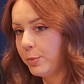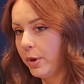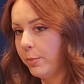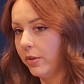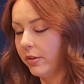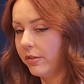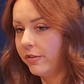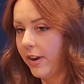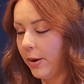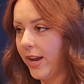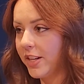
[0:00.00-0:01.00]
People
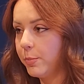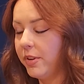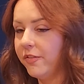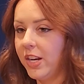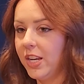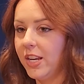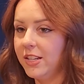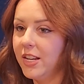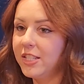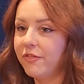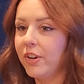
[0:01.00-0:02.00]
found that to be funny
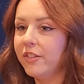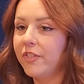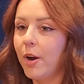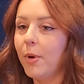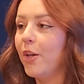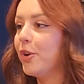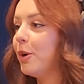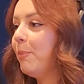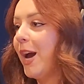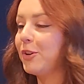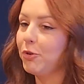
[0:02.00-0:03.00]
and different from other
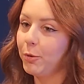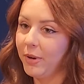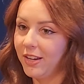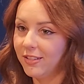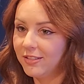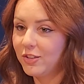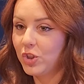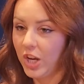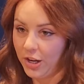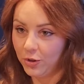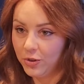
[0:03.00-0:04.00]
pet grooming
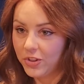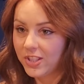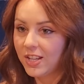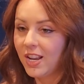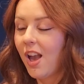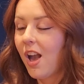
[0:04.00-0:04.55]
channels.